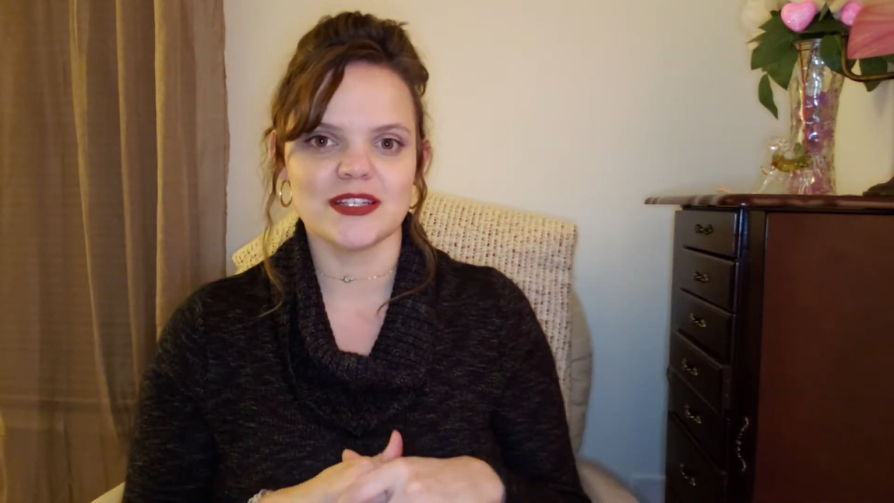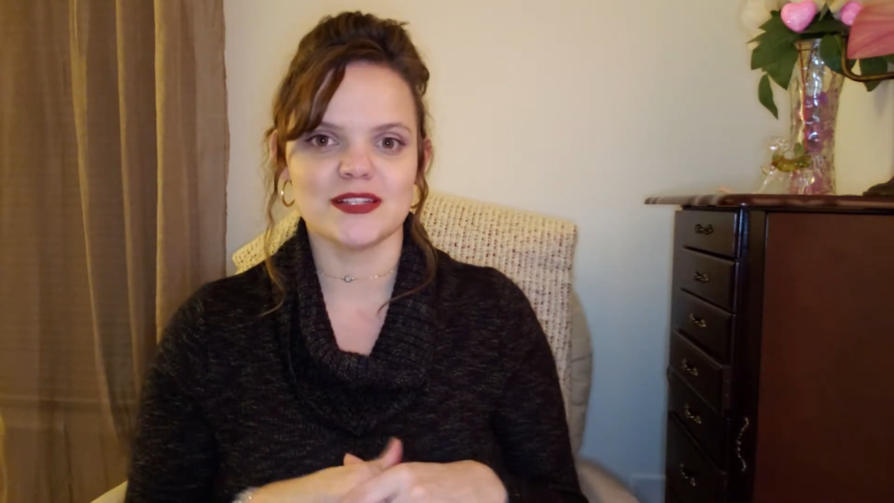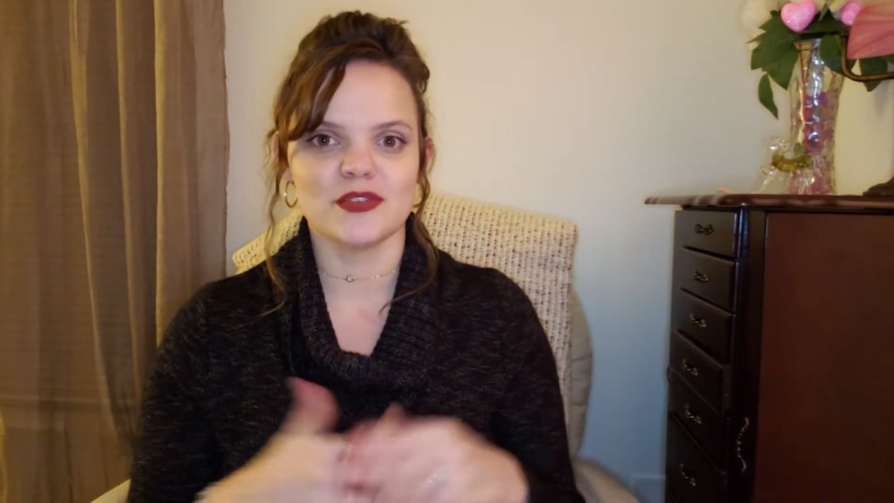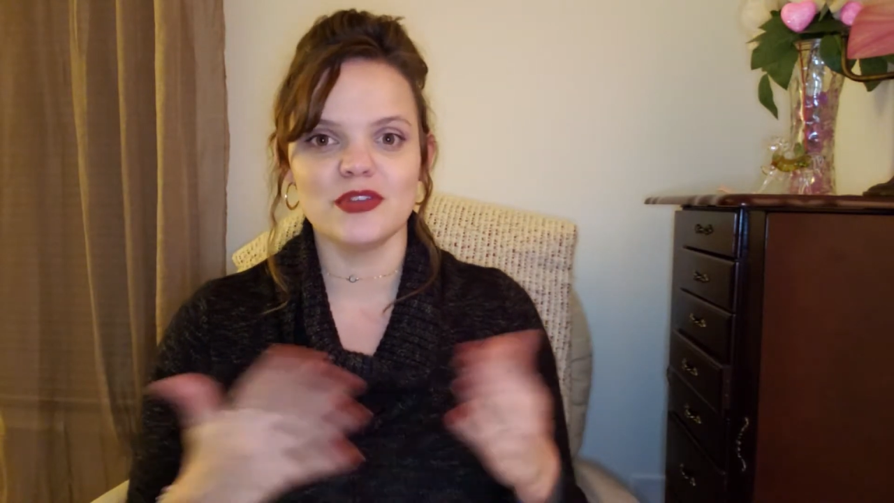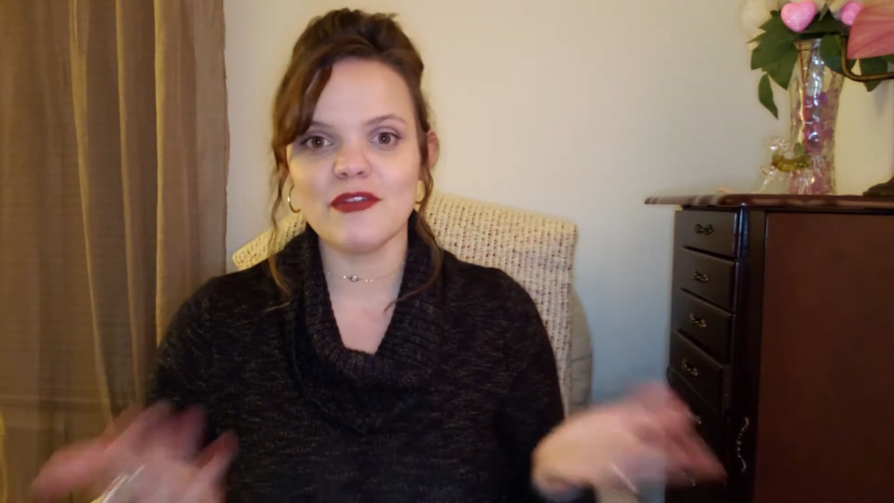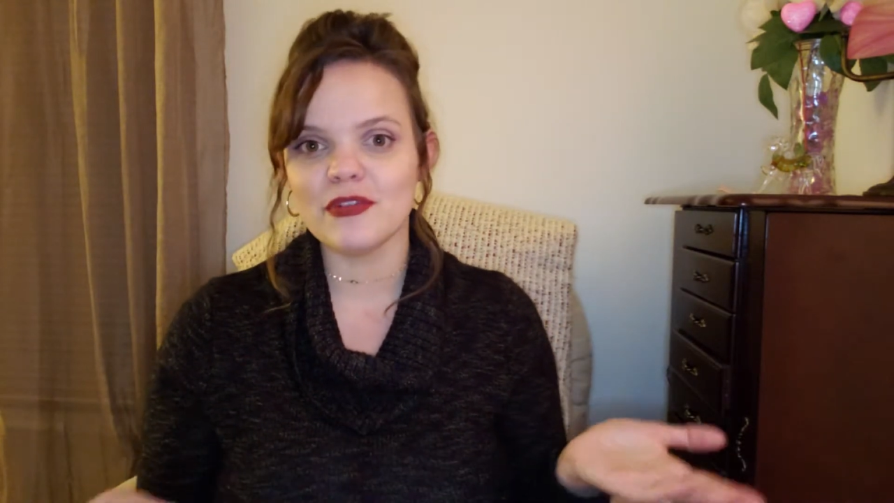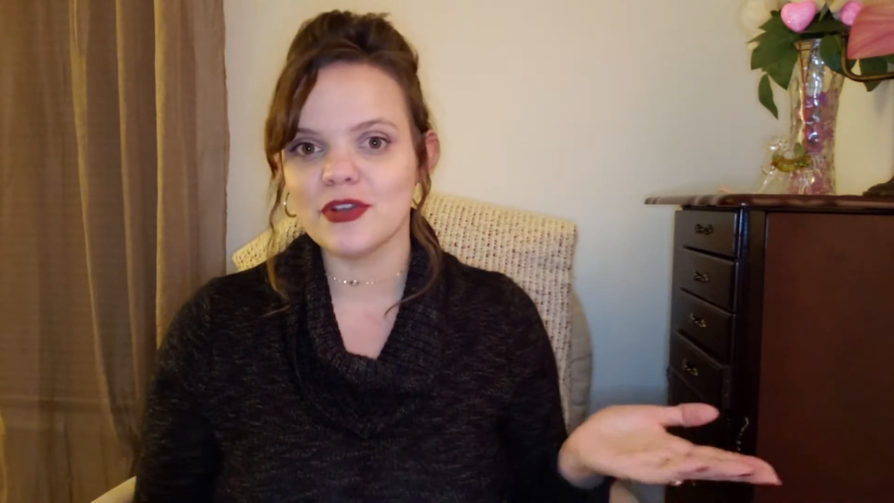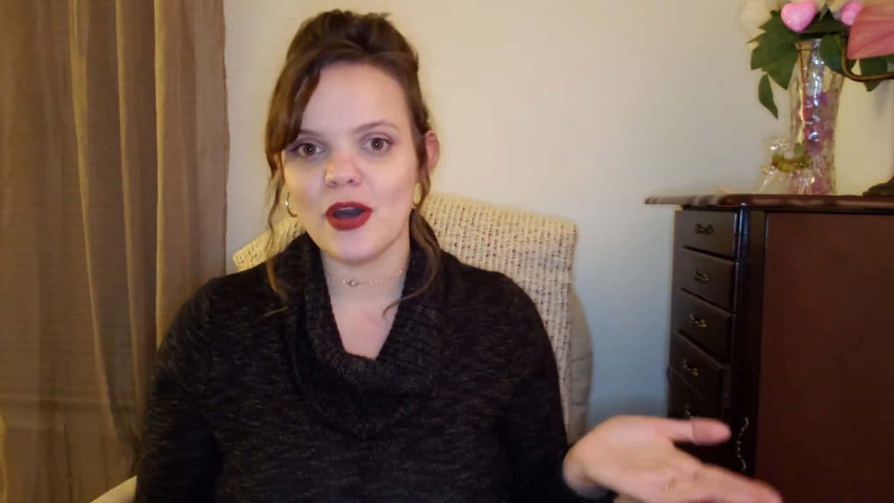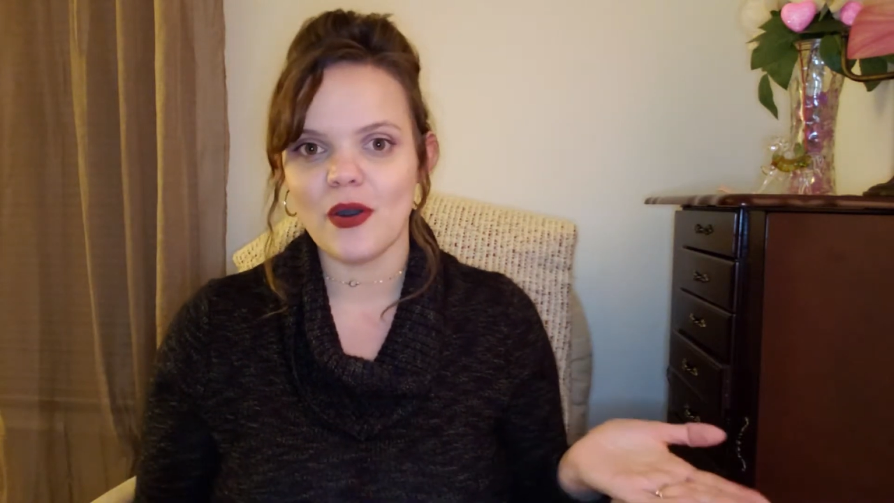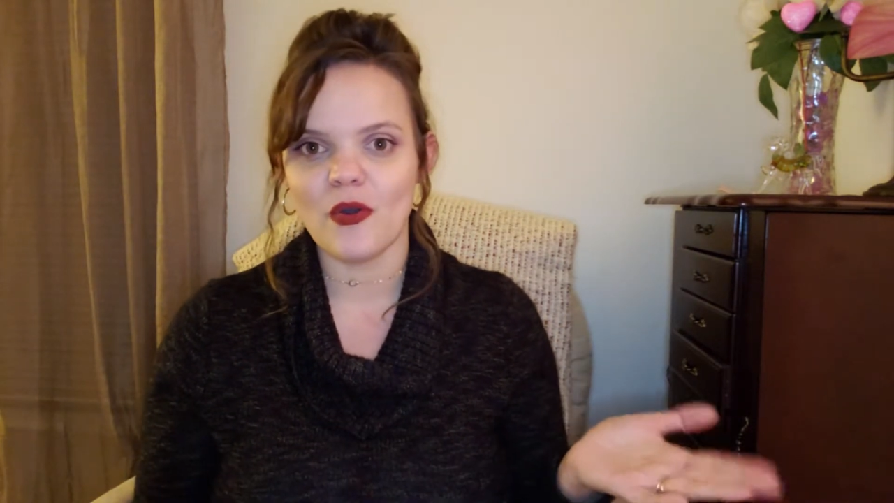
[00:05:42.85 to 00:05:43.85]
so you never
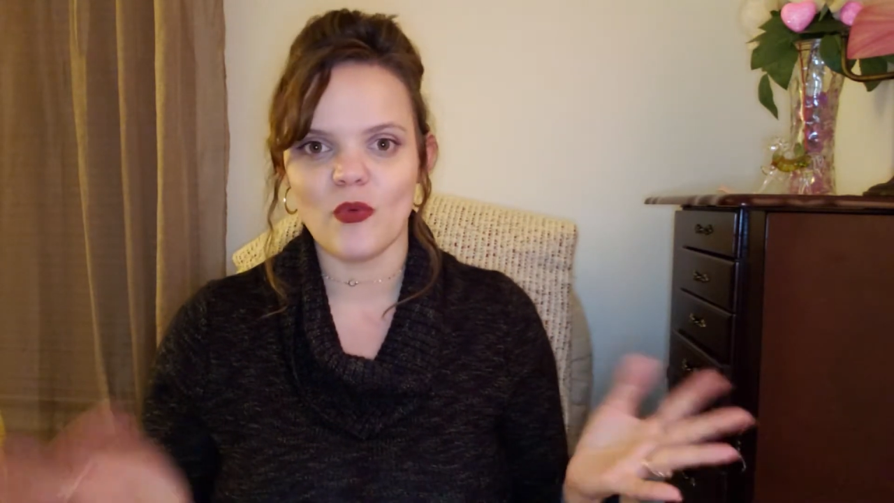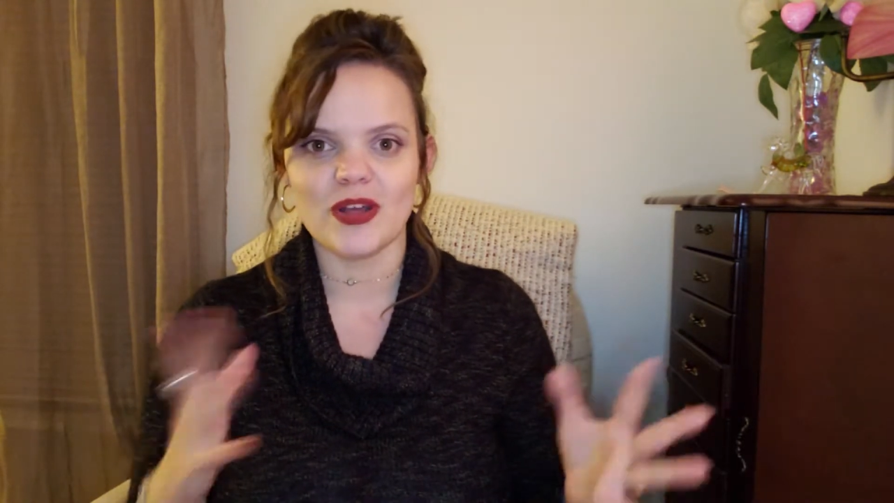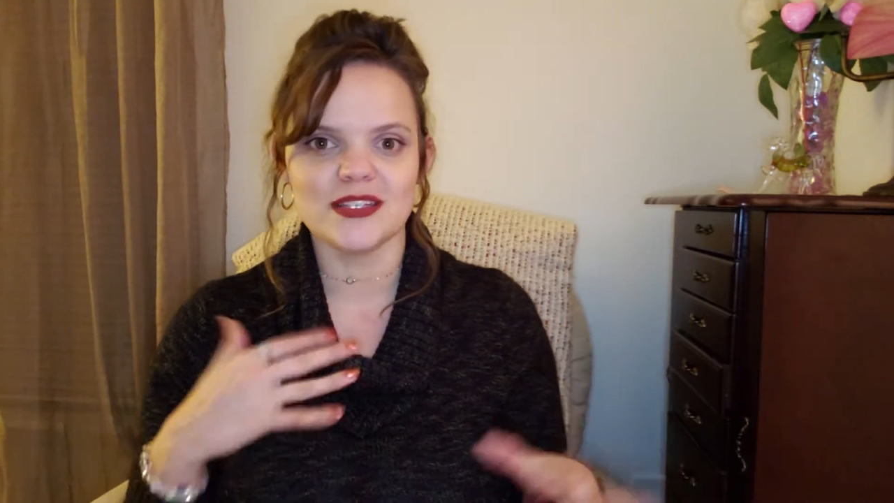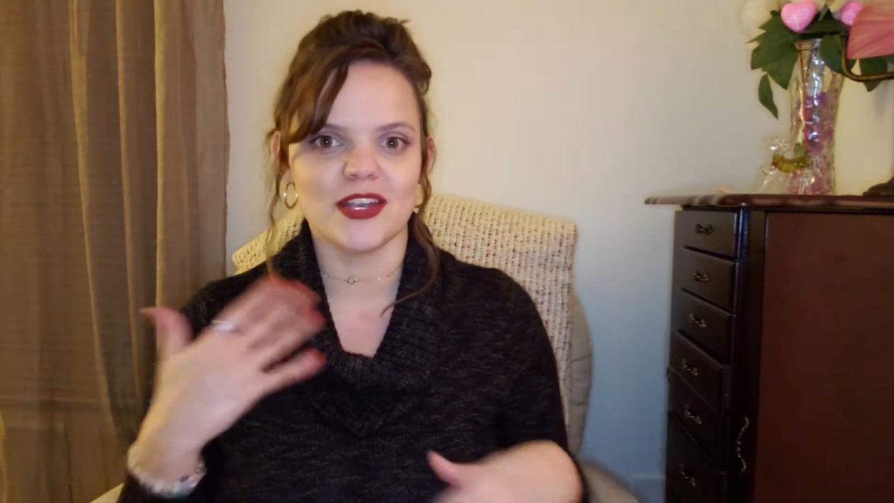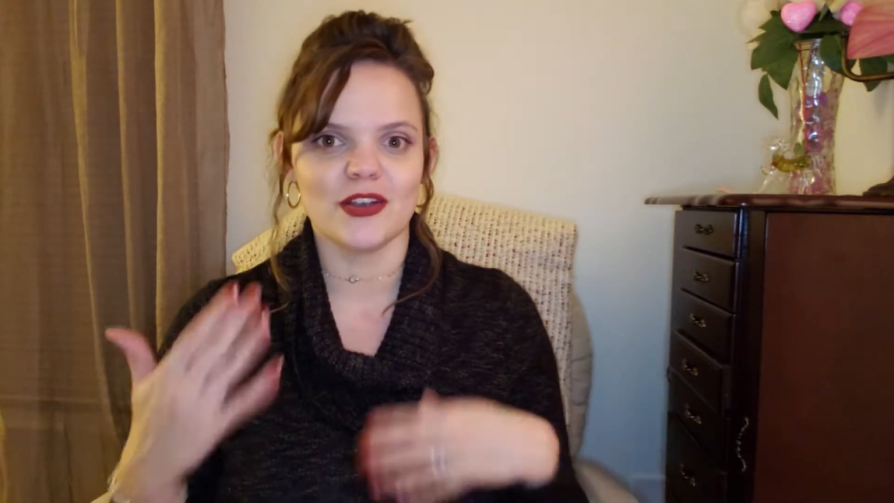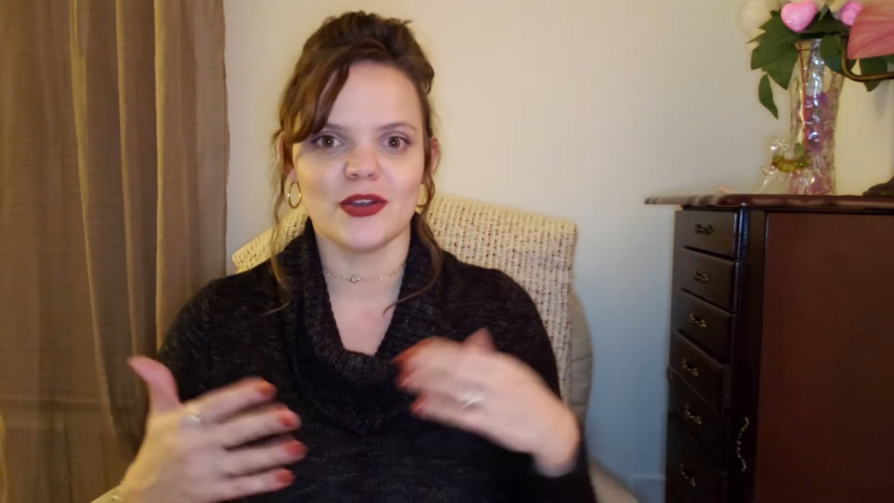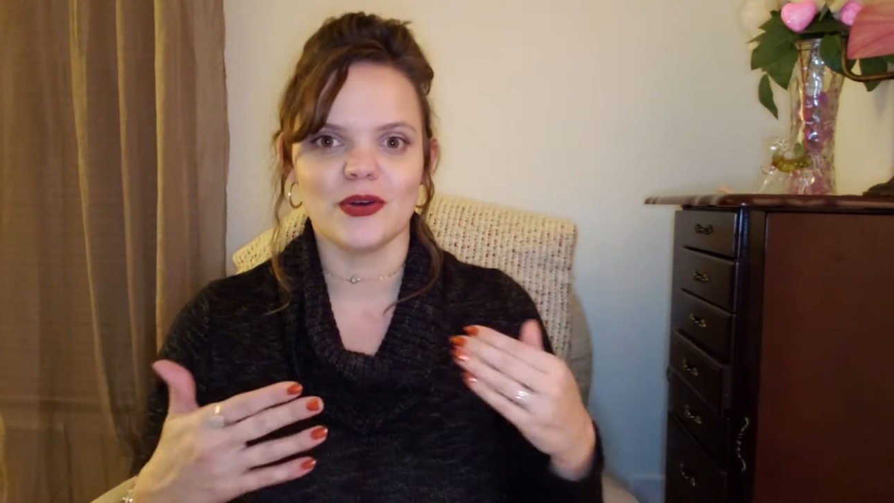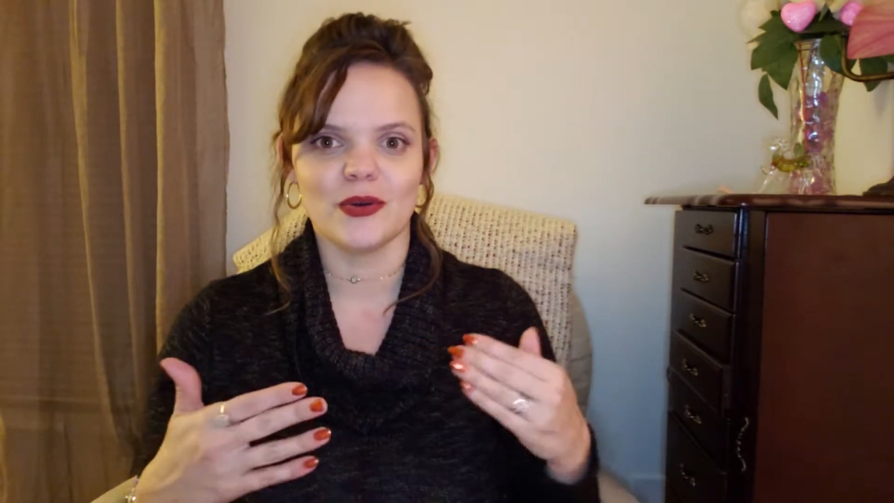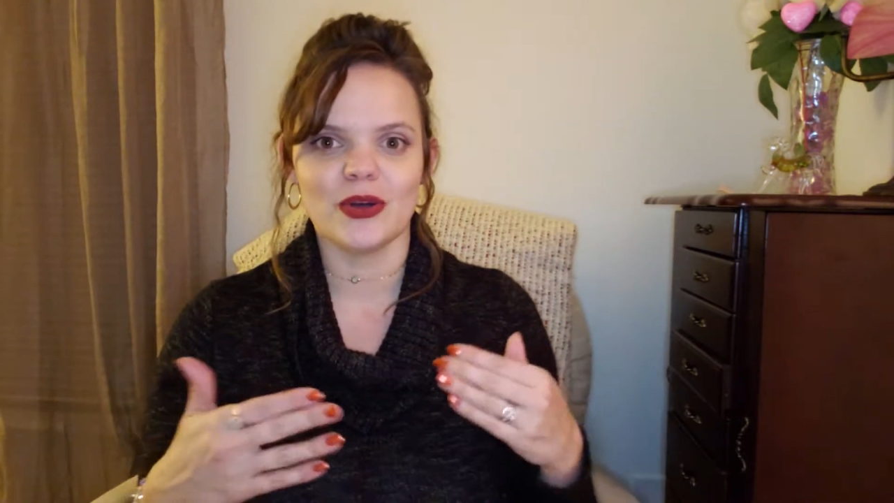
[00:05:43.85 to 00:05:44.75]
know what tarot